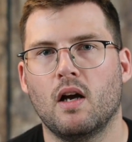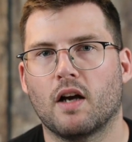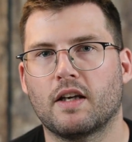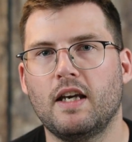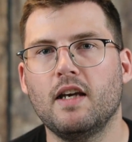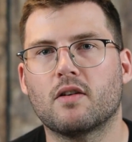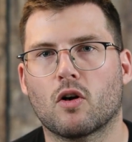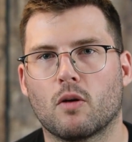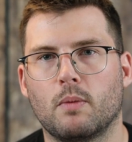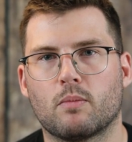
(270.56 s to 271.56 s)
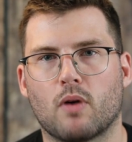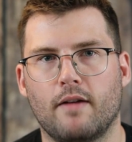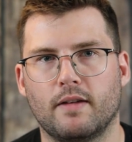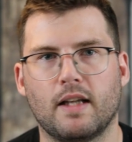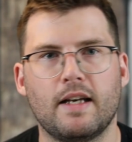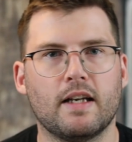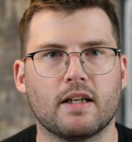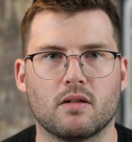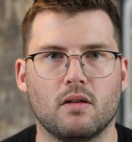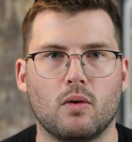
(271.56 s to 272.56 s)
A key term in private
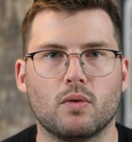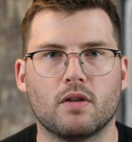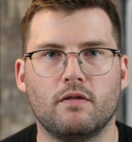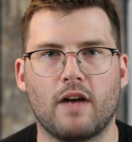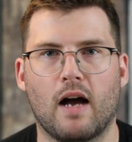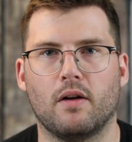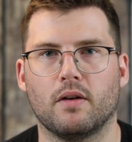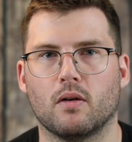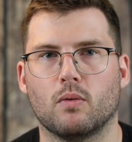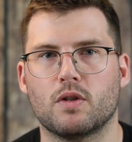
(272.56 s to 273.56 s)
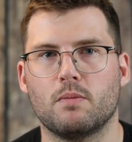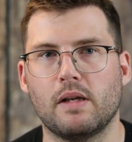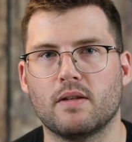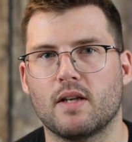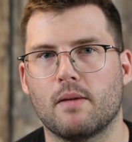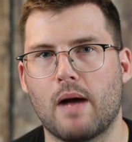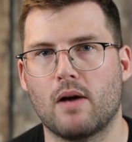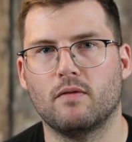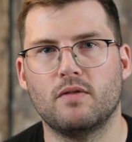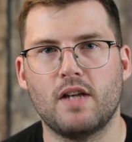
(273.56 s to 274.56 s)
lending is loan to value, which means the
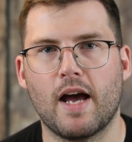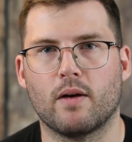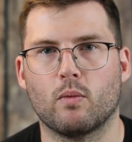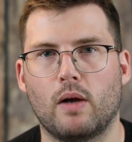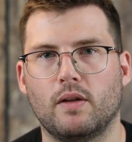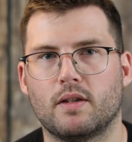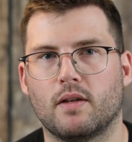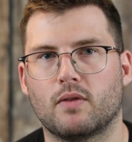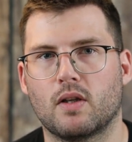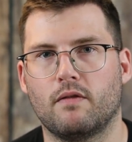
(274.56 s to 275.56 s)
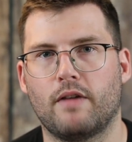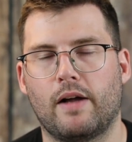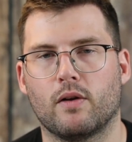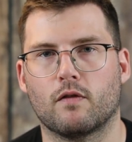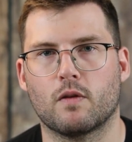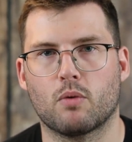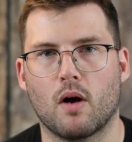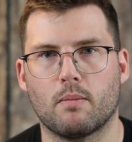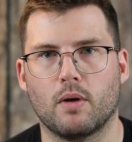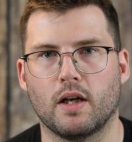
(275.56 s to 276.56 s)
amount of debt relative to the value of the
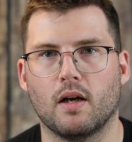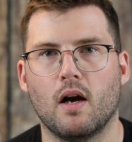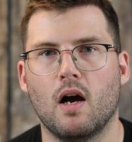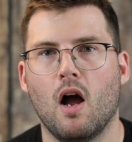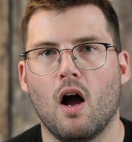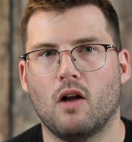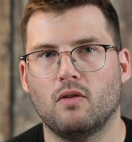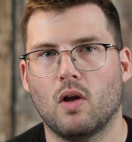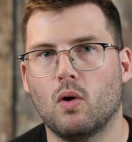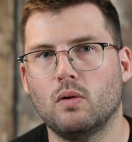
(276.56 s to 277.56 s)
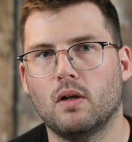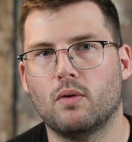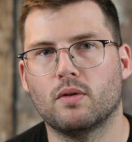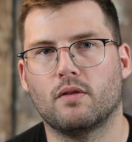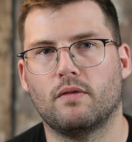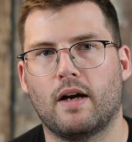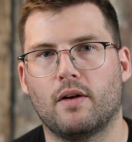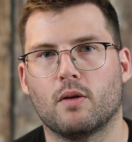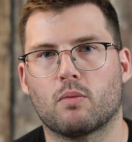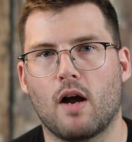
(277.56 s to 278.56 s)
property. A low loan to
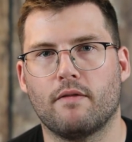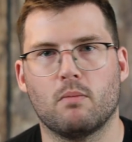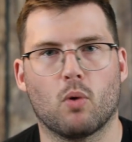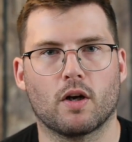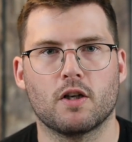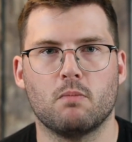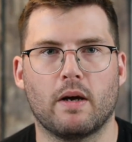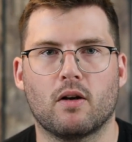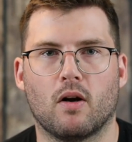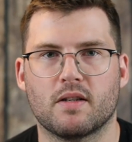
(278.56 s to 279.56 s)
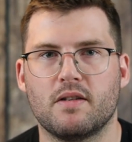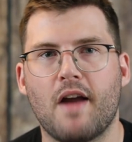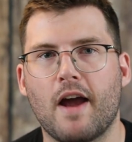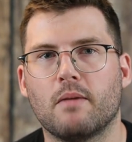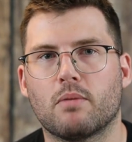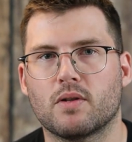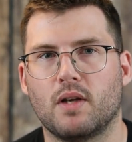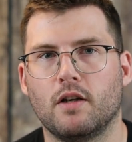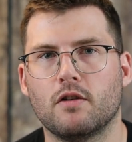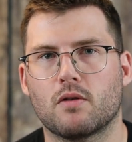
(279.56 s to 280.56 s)
value private mortgage might cost
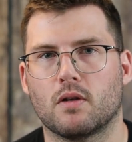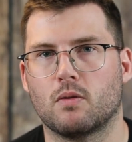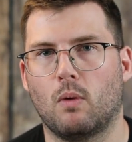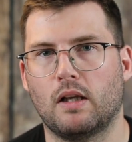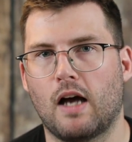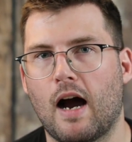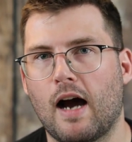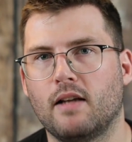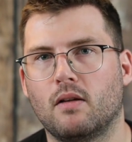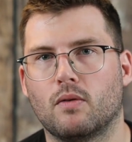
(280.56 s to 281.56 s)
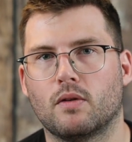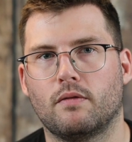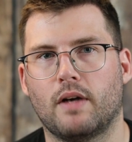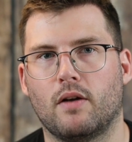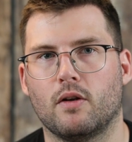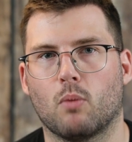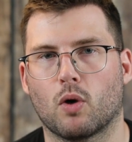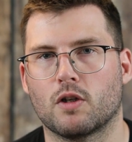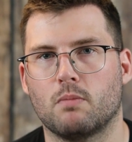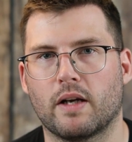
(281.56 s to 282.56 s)
9% interest, while a high loan to value
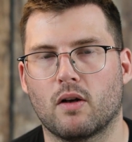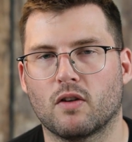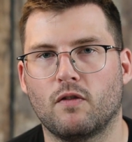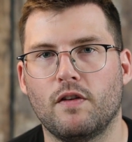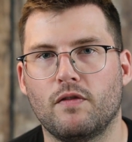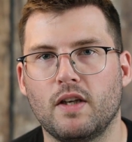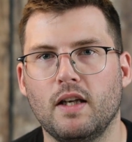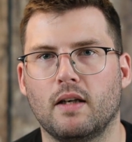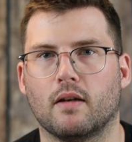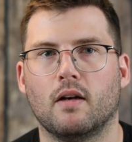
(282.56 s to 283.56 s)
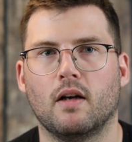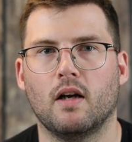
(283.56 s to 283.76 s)
mortgage might cost 15.